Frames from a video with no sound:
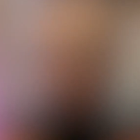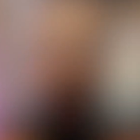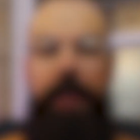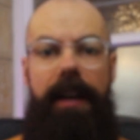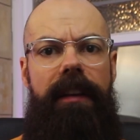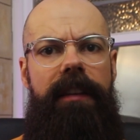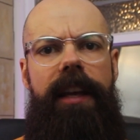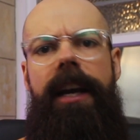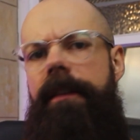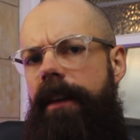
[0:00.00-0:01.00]
Another
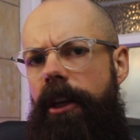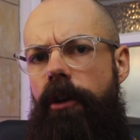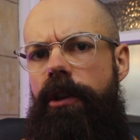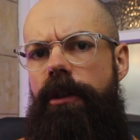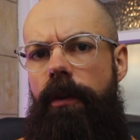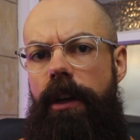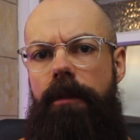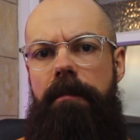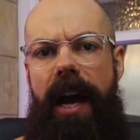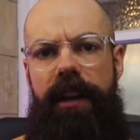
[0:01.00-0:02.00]
thing I think you should do in
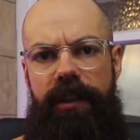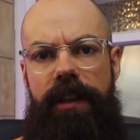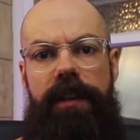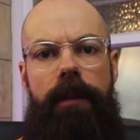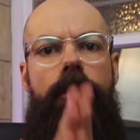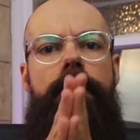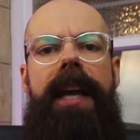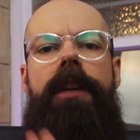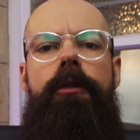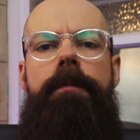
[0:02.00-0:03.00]
your master's that will
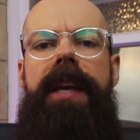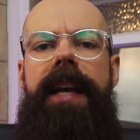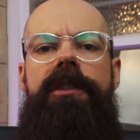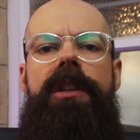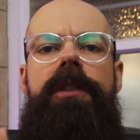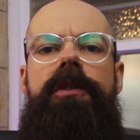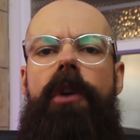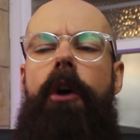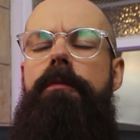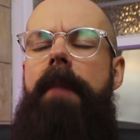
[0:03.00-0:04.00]
make your PhD
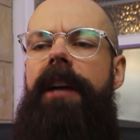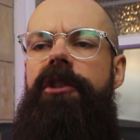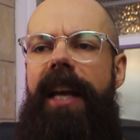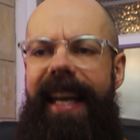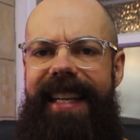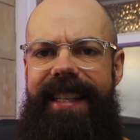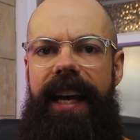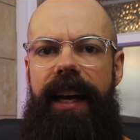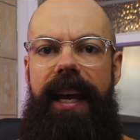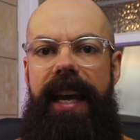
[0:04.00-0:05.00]
so much
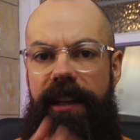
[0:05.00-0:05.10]
easier